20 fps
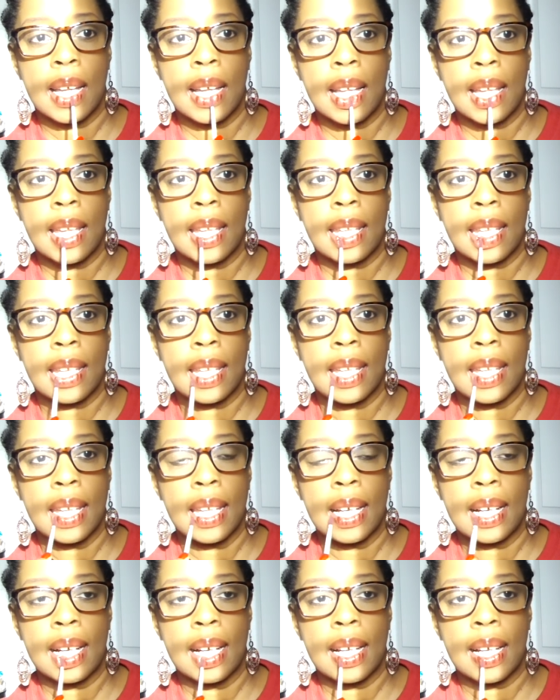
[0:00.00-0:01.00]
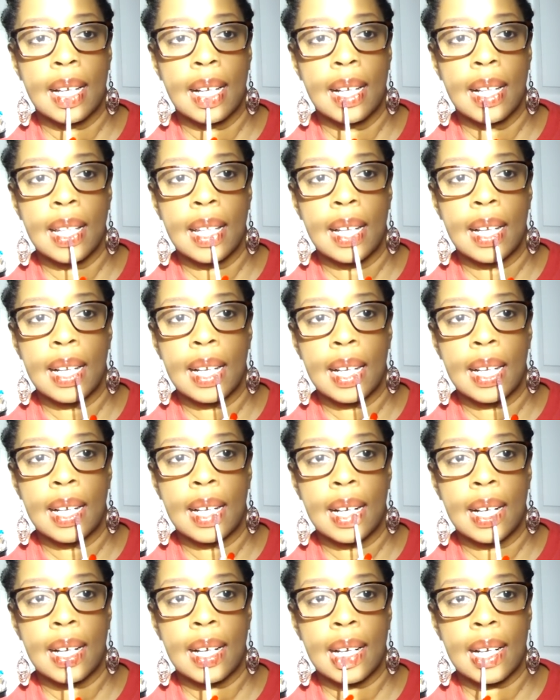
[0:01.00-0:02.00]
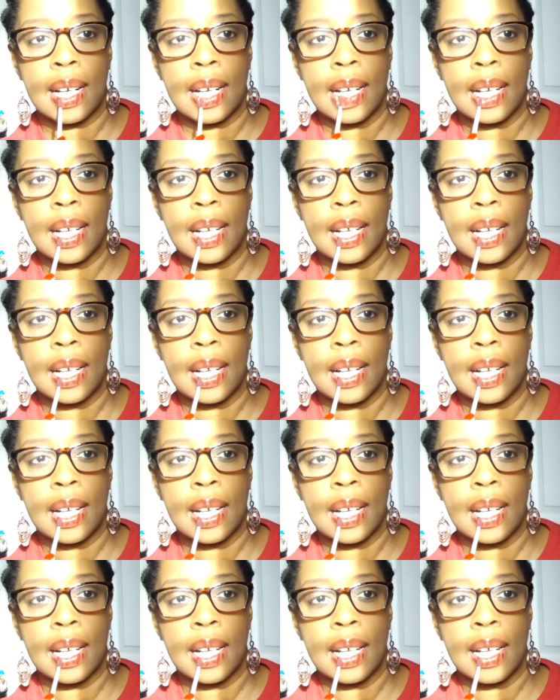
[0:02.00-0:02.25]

You see how it comes out dark?